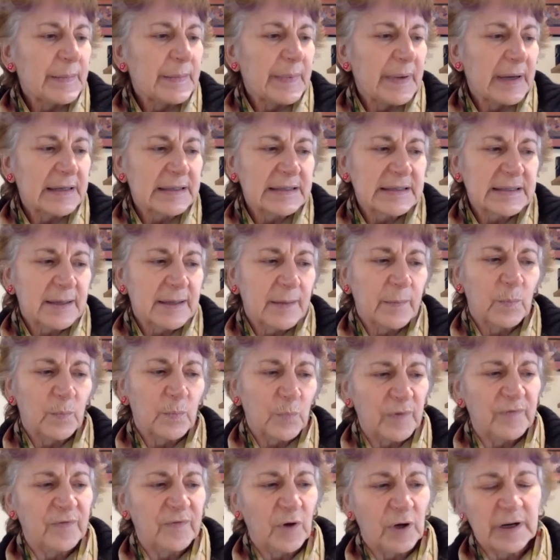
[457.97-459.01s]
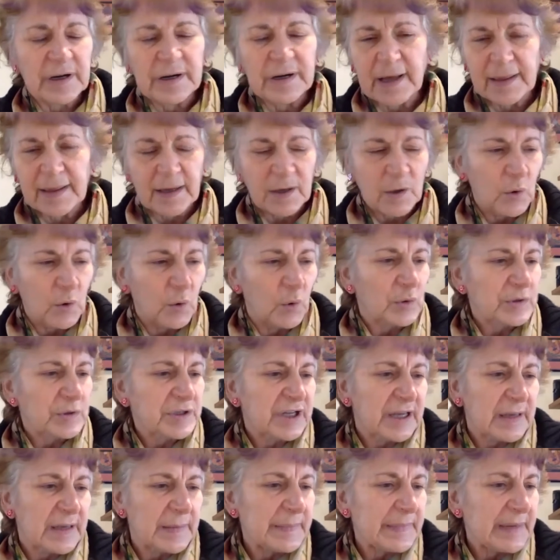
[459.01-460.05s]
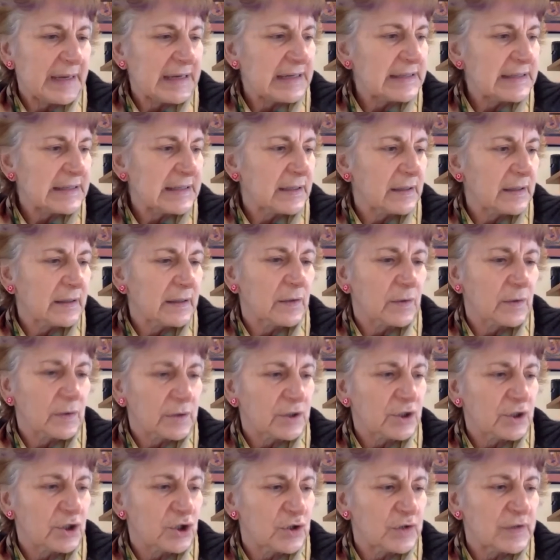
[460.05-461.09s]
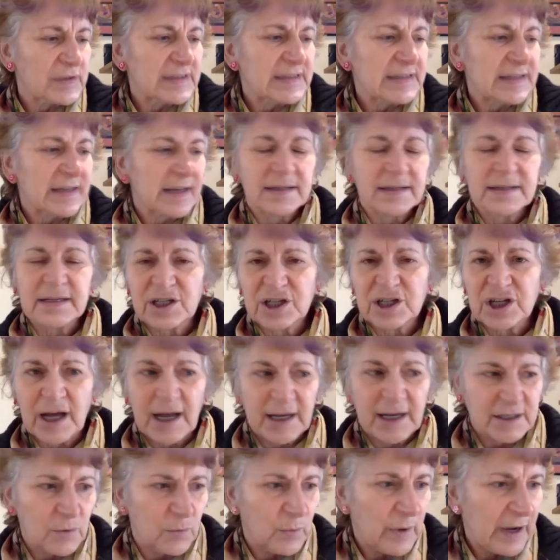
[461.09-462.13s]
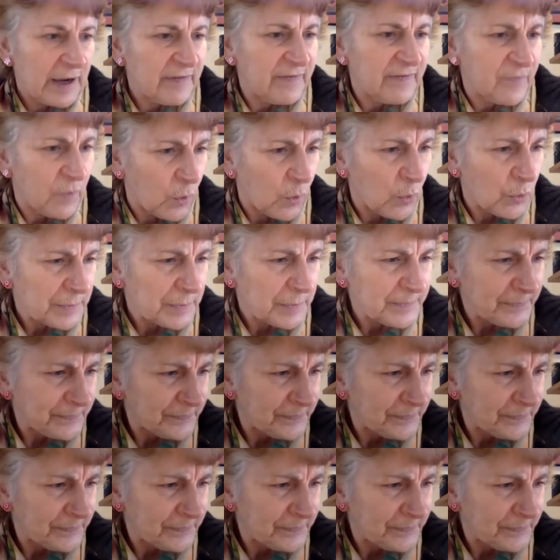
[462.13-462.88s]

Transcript: but we've got another core team meeting on Tuesday to chart a way forward.